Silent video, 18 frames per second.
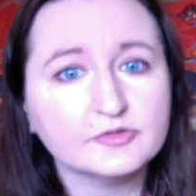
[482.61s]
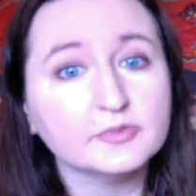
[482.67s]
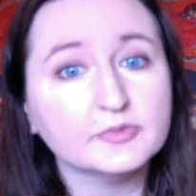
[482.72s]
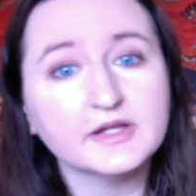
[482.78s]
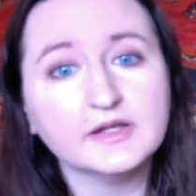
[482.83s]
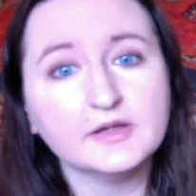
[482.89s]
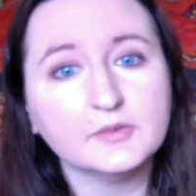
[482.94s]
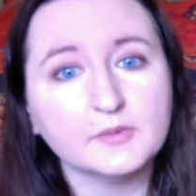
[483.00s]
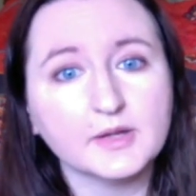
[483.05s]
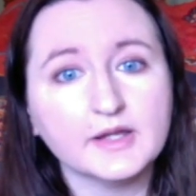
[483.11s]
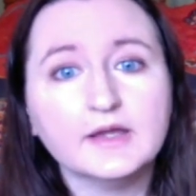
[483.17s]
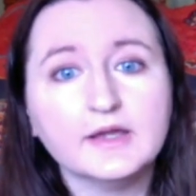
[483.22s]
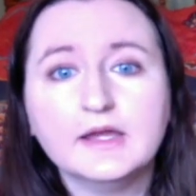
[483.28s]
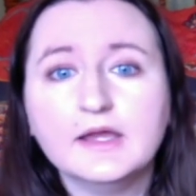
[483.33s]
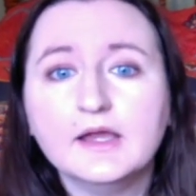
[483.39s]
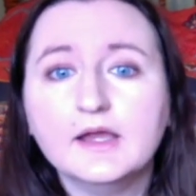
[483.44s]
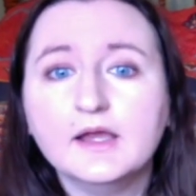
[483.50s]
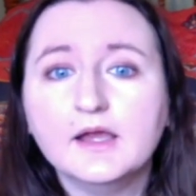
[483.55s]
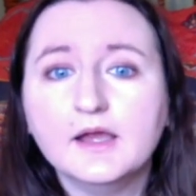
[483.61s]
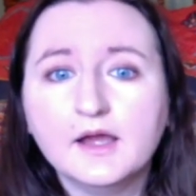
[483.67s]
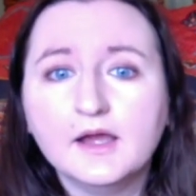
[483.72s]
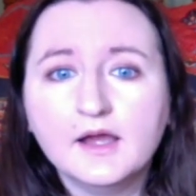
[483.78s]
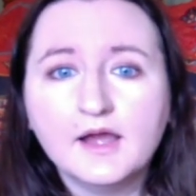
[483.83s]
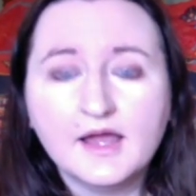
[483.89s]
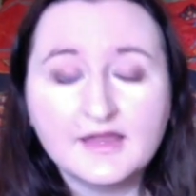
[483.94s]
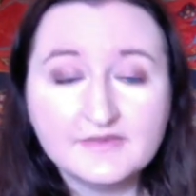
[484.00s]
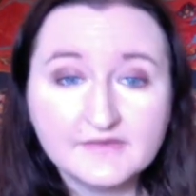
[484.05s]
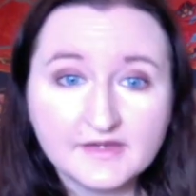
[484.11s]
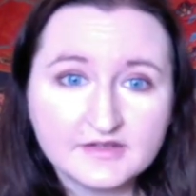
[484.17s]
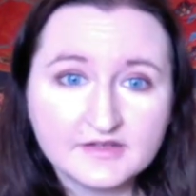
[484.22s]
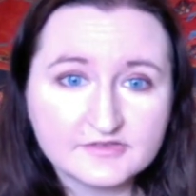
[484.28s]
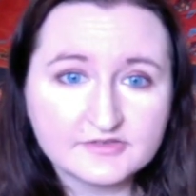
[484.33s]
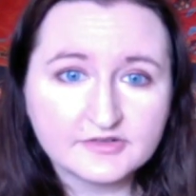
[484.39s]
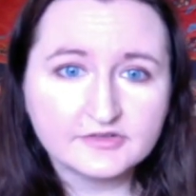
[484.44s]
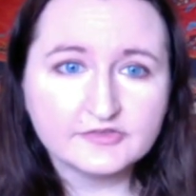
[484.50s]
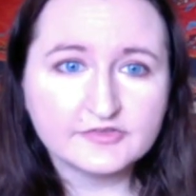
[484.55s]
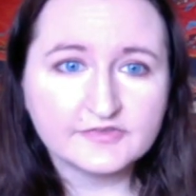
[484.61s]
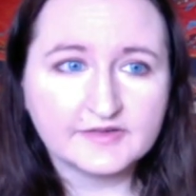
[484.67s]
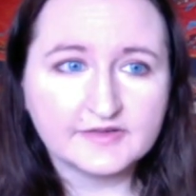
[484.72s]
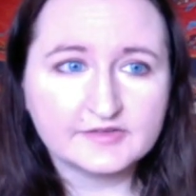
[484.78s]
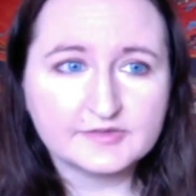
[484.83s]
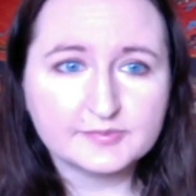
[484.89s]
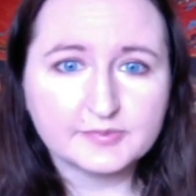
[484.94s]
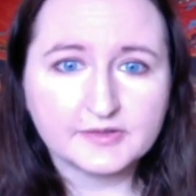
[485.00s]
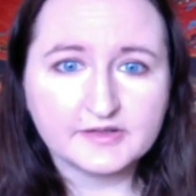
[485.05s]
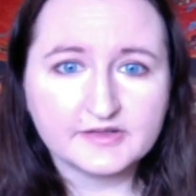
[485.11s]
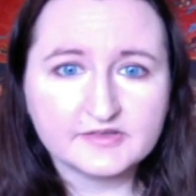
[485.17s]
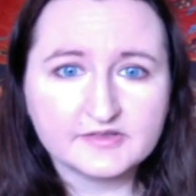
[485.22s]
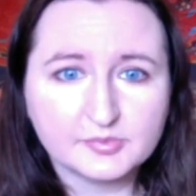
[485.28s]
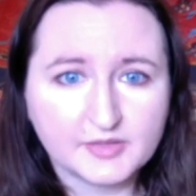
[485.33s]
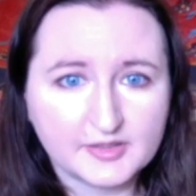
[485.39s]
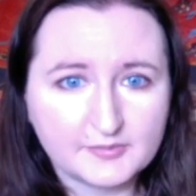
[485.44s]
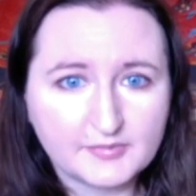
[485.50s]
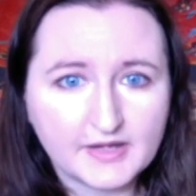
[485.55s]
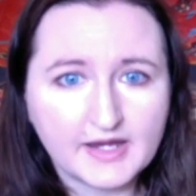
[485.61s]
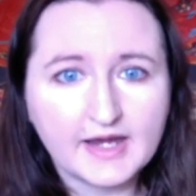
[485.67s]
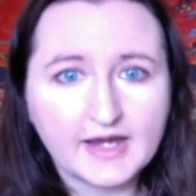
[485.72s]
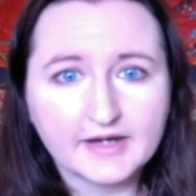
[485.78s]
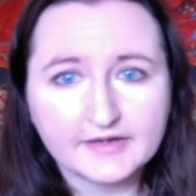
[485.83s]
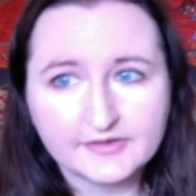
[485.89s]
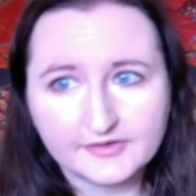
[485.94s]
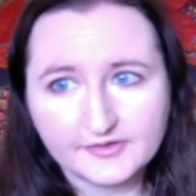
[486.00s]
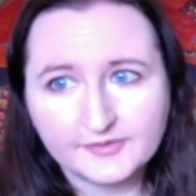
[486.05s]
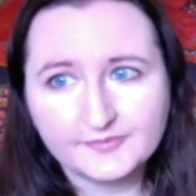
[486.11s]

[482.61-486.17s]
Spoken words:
But anyway, and then it starts like spreading to my back.